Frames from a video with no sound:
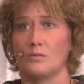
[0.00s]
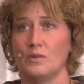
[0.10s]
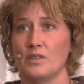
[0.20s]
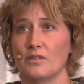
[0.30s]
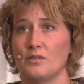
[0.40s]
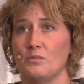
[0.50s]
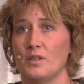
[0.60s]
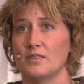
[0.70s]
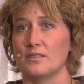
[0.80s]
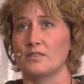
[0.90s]
We are the
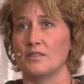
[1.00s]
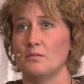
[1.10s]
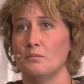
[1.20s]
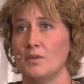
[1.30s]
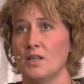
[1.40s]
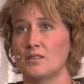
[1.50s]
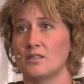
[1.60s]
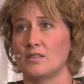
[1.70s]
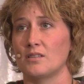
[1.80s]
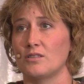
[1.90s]
ones that
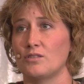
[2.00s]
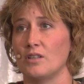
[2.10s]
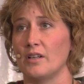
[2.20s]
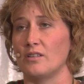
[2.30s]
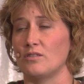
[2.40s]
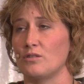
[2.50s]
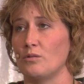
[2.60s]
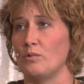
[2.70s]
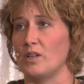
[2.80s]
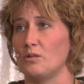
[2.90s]
must change
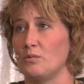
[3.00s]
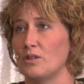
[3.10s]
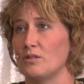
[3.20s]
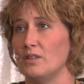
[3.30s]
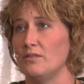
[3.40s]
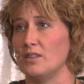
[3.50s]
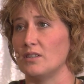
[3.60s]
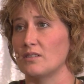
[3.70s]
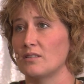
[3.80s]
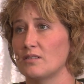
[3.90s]
the way we are
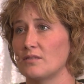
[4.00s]
living.